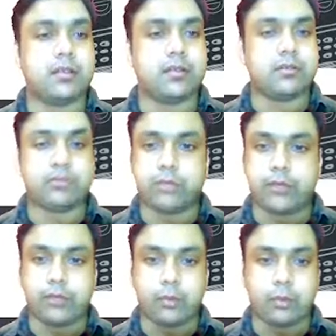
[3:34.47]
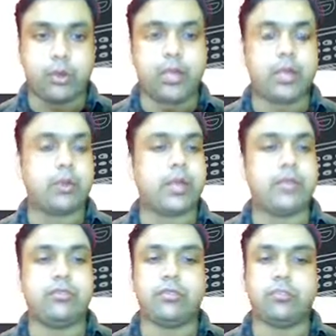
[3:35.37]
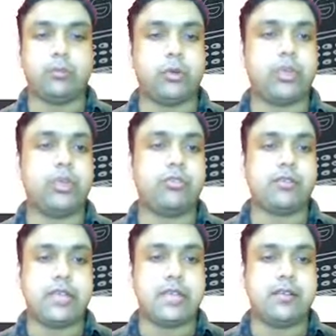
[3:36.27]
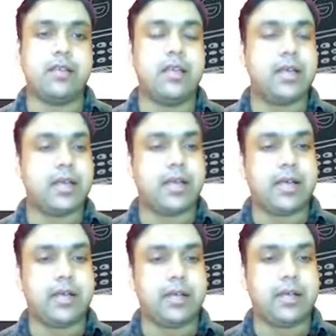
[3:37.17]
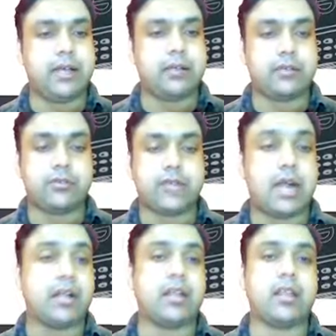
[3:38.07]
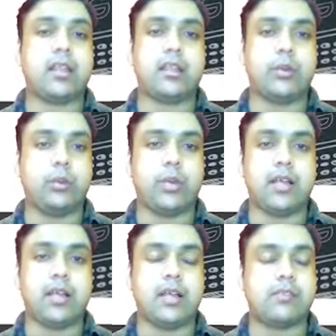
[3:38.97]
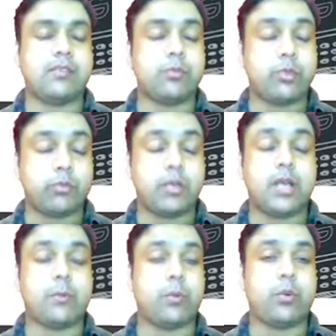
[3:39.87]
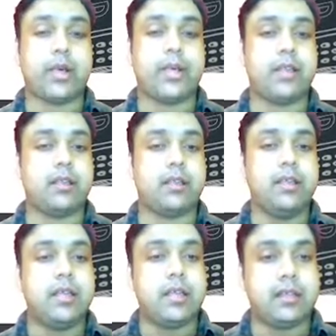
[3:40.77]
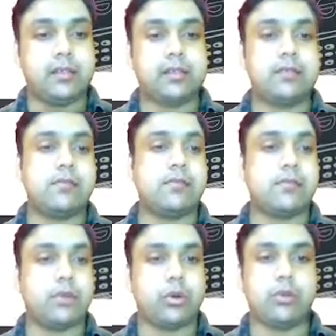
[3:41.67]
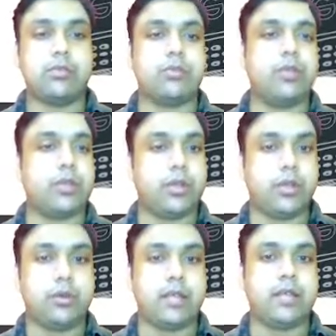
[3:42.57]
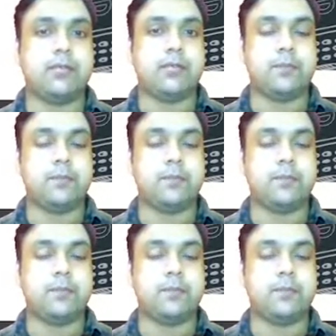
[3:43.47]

So if you want, you can just book your seat and start taking the coding classes which we are providing in this course to you guys.